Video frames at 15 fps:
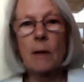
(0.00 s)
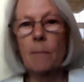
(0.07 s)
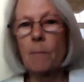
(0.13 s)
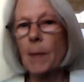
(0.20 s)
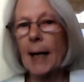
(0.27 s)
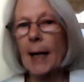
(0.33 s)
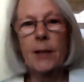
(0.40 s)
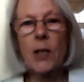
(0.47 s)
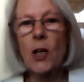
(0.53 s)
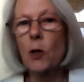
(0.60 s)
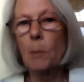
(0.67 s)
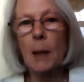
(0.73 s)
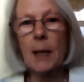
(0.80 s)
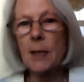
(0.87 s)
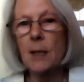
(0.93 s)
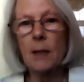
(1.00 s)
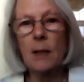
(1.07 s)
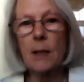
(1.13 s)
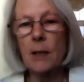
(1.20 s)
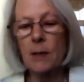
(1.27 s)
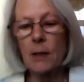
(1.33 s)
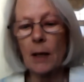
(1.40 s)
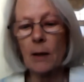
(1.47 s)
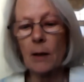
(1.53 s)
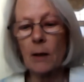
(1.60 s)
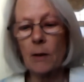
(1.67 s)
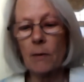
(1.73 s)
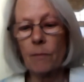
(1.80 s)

had no place in his Sangha.